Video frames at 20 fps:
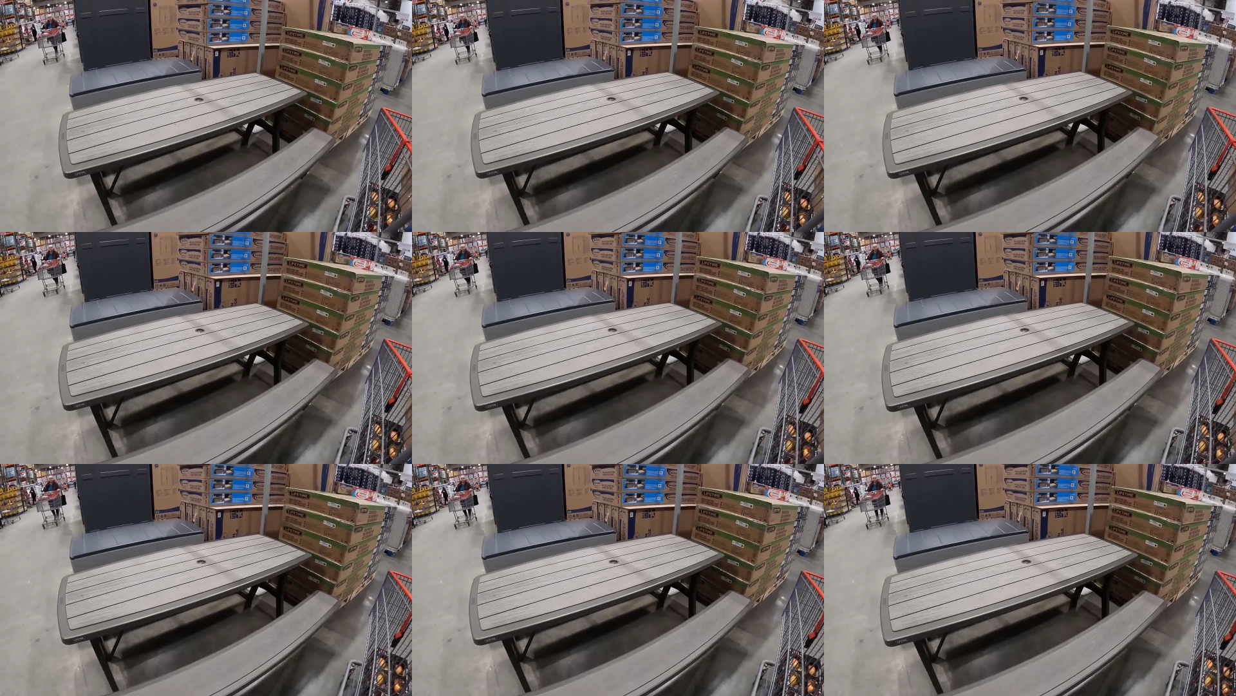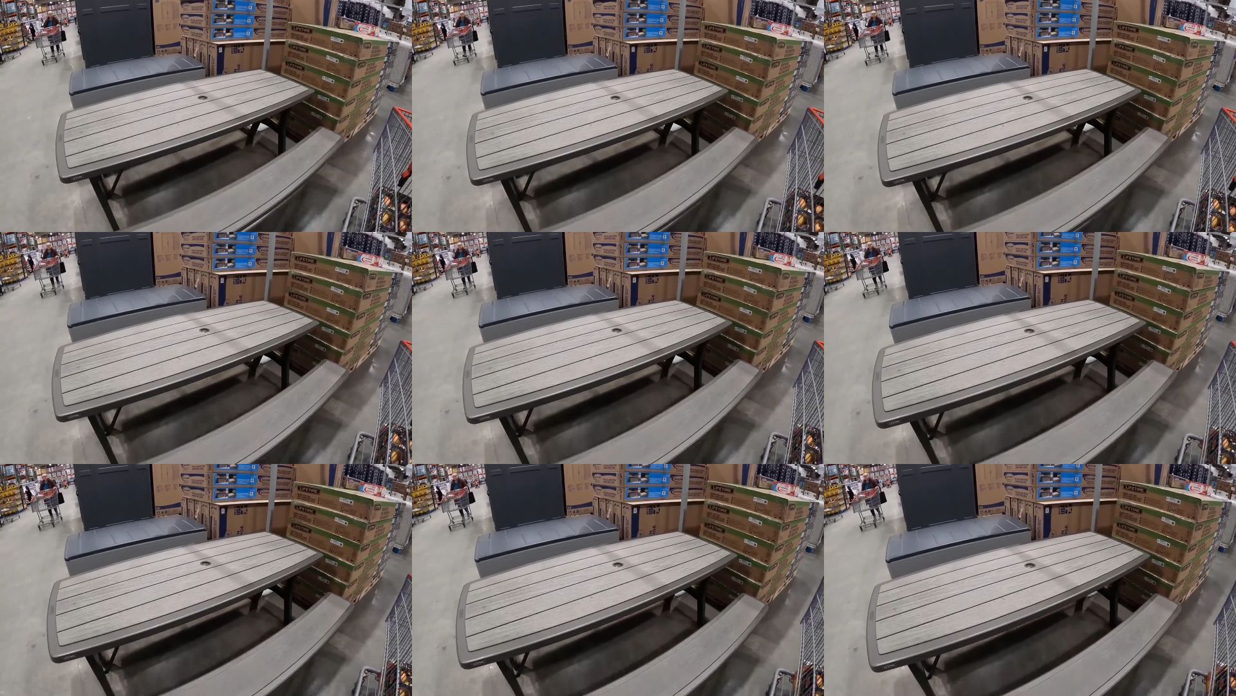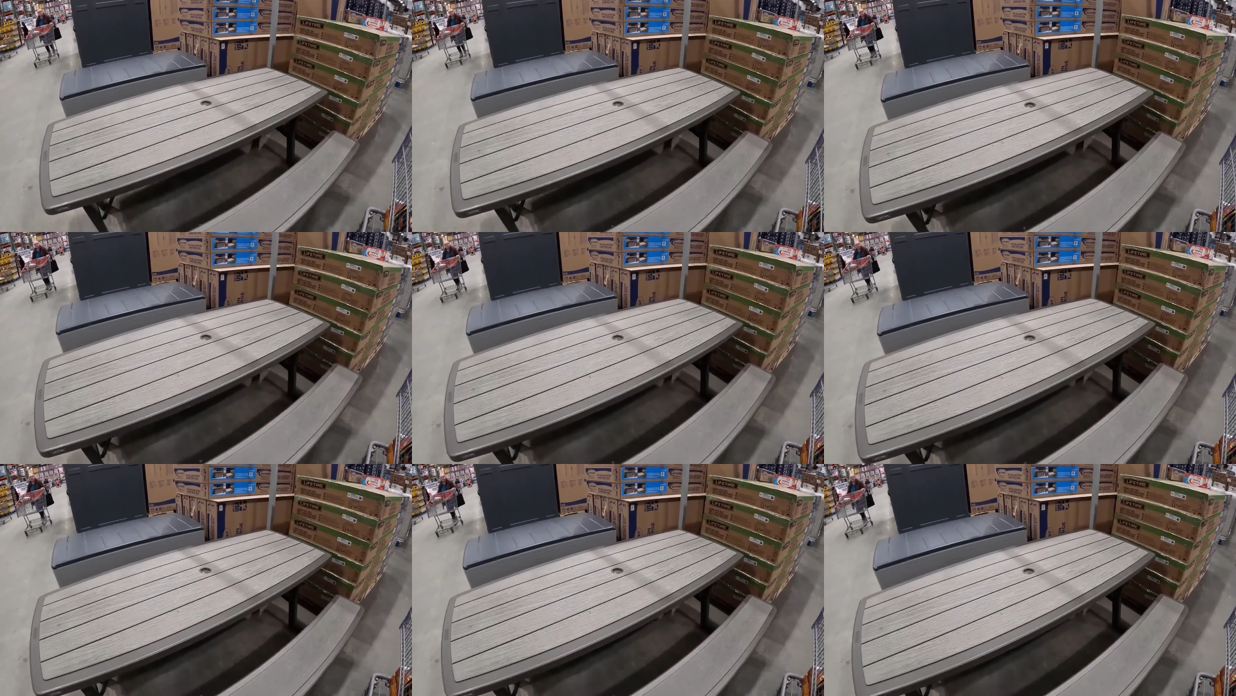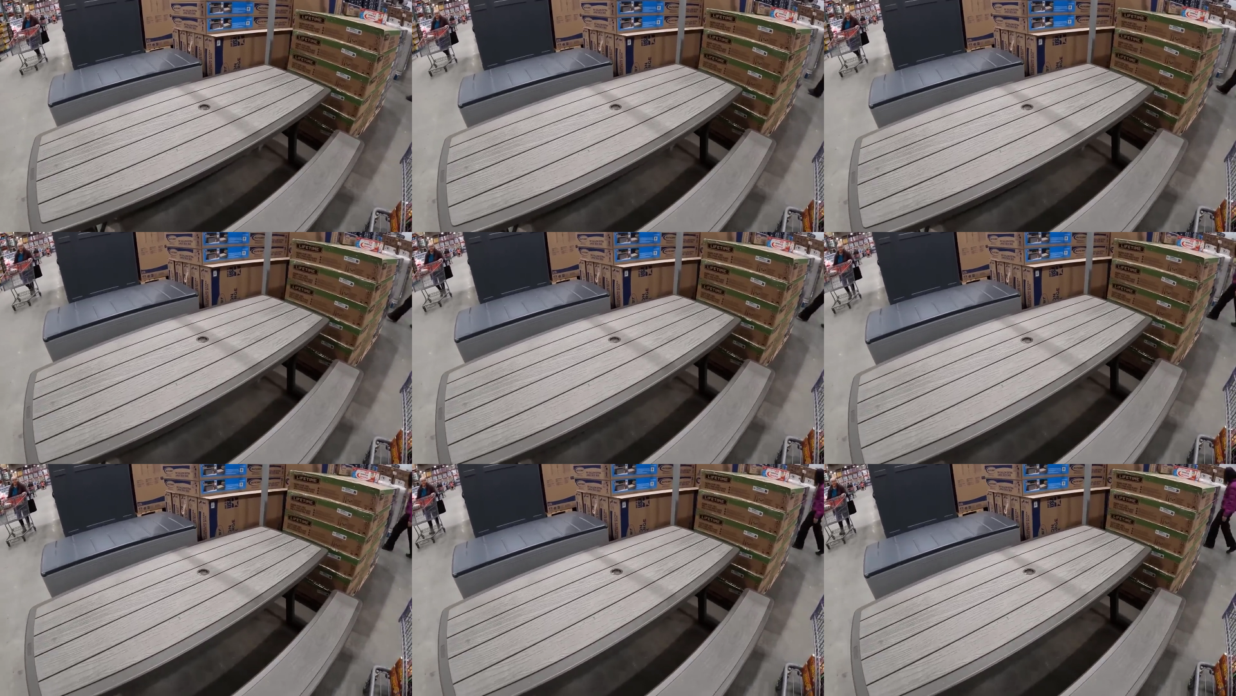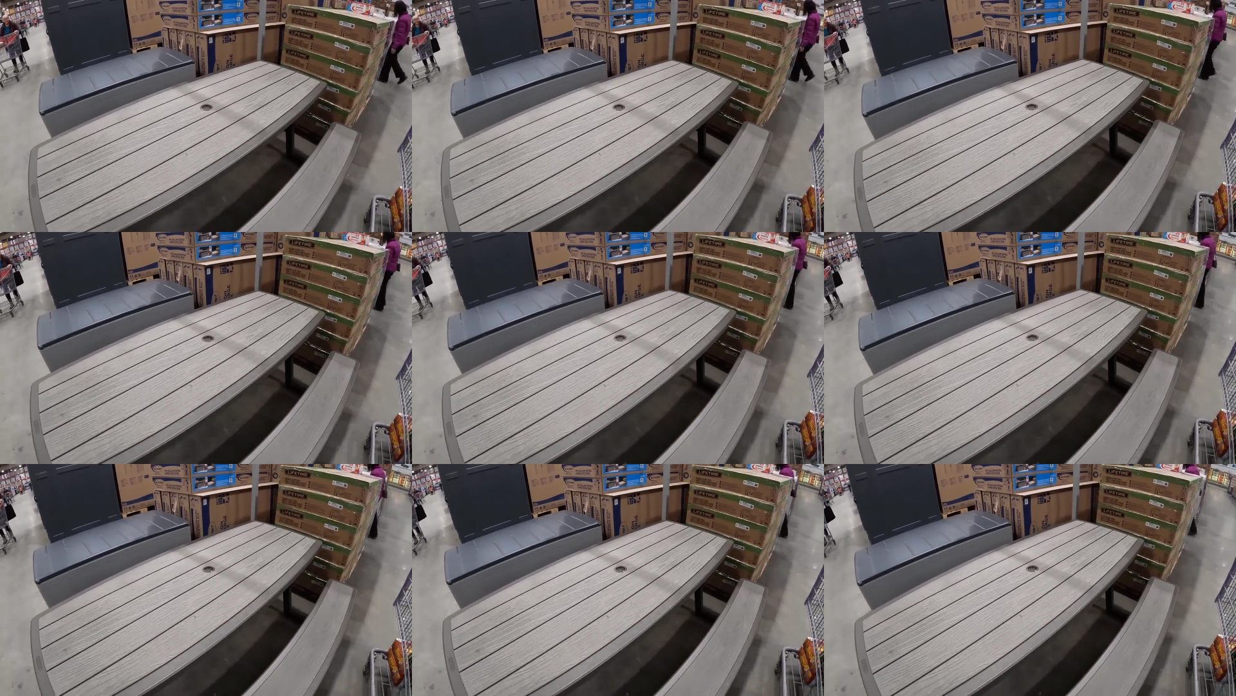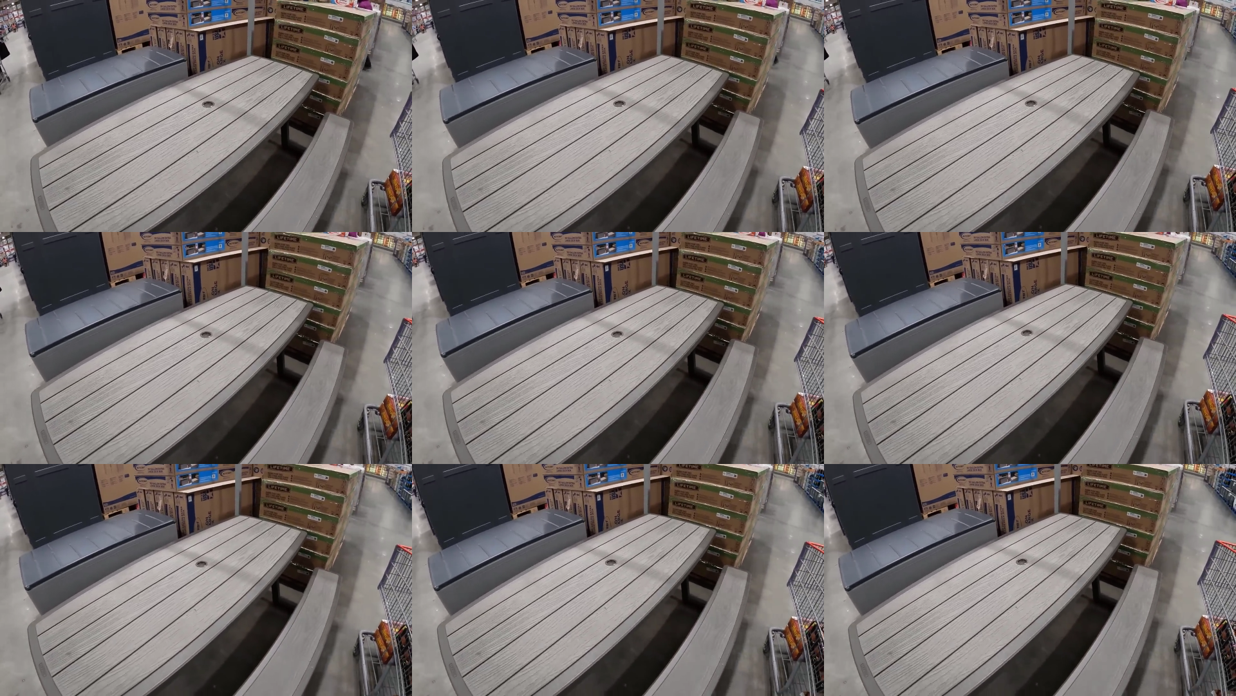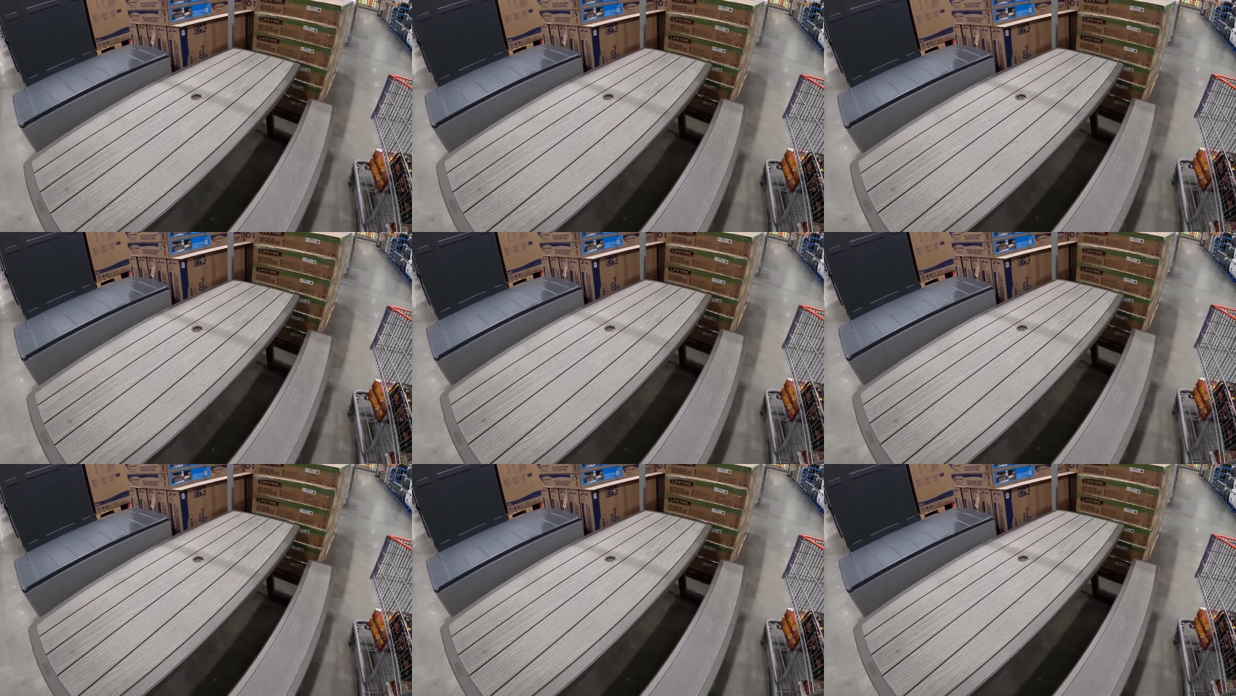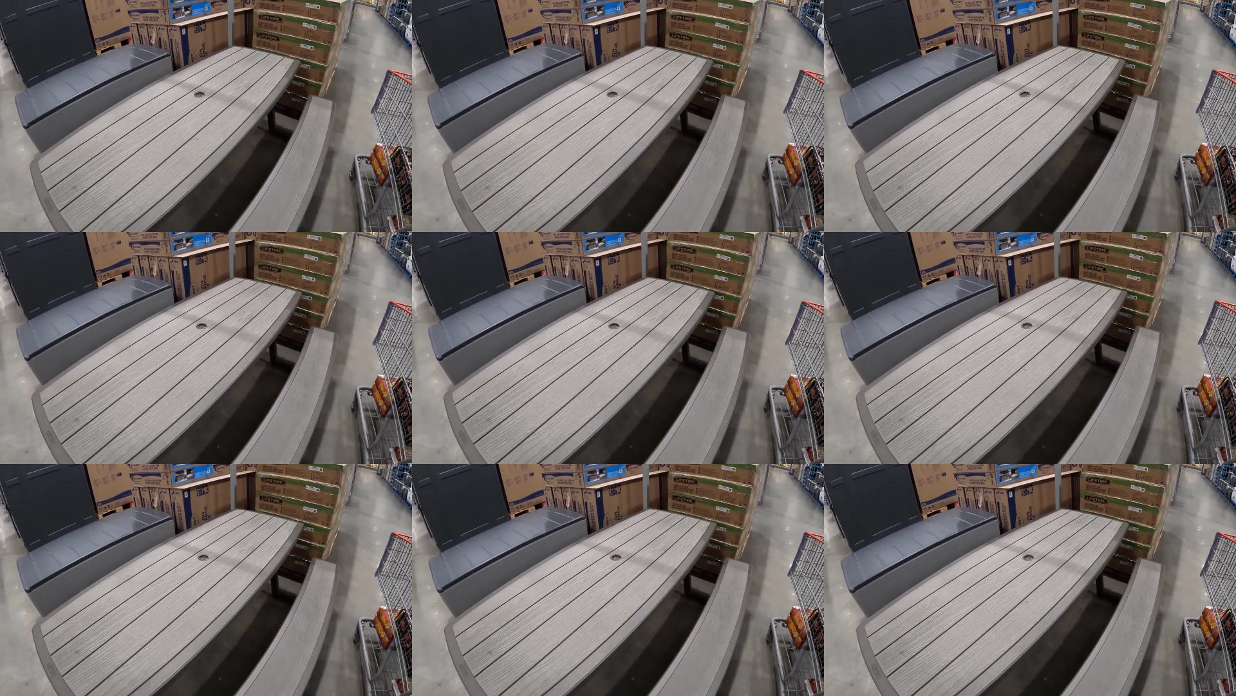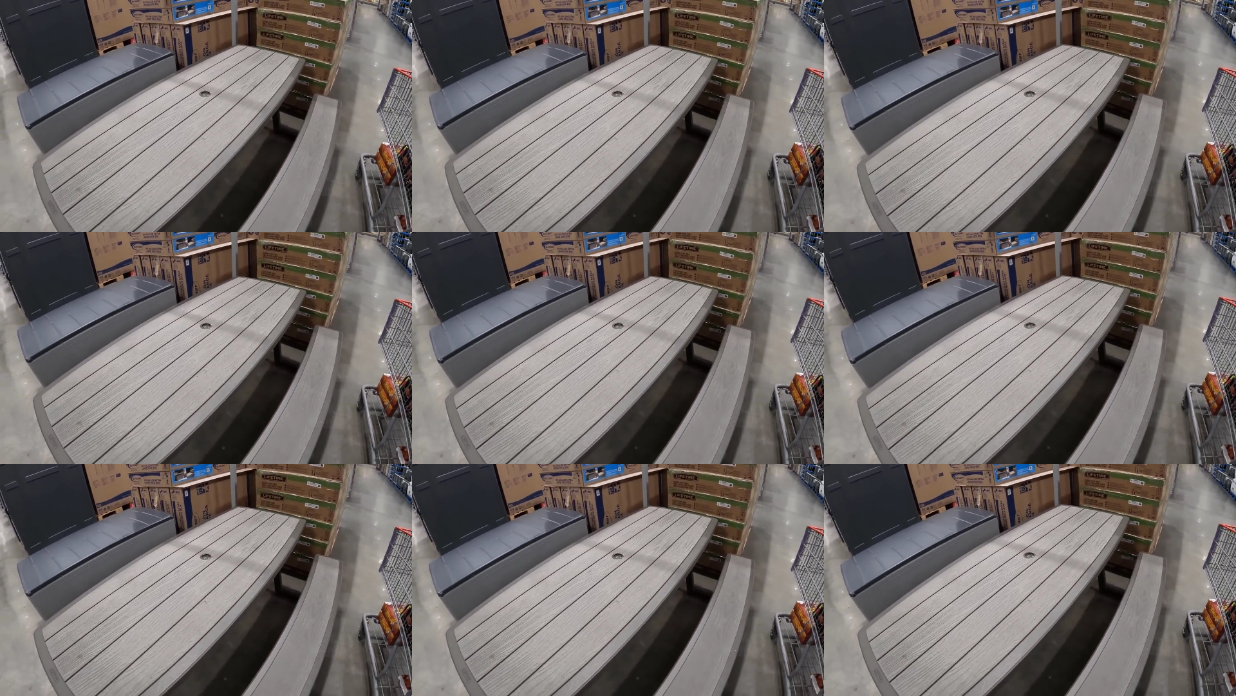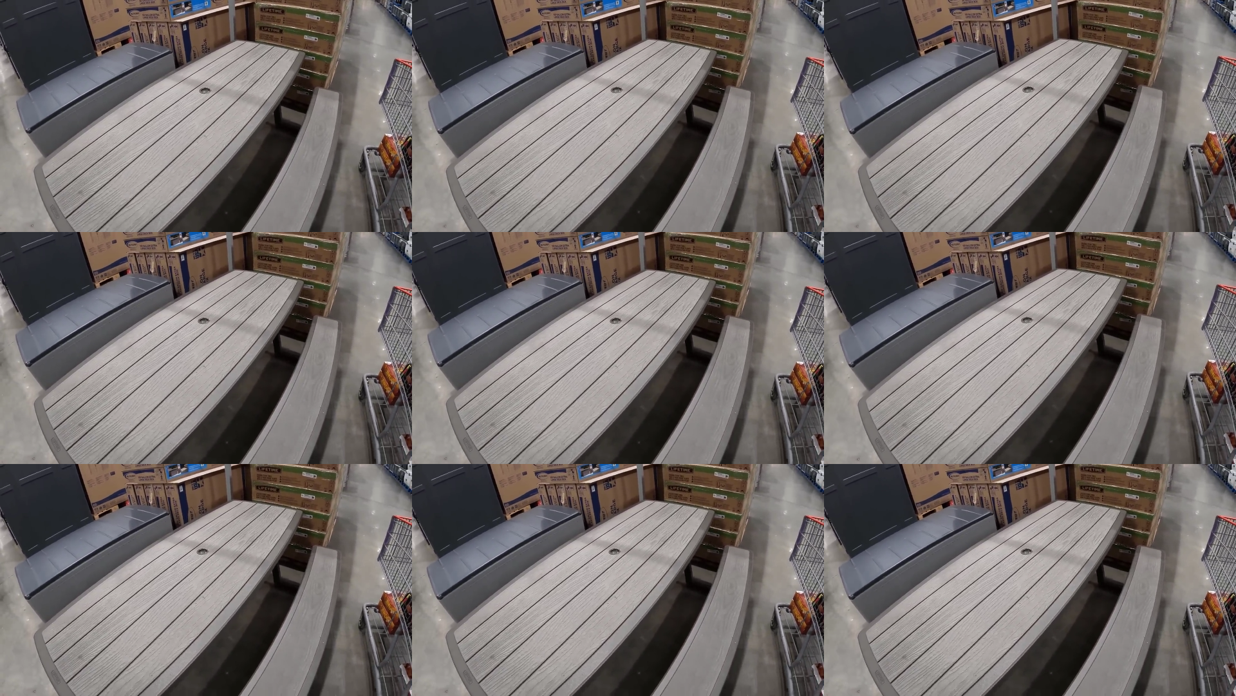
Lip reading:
(no speaker visible)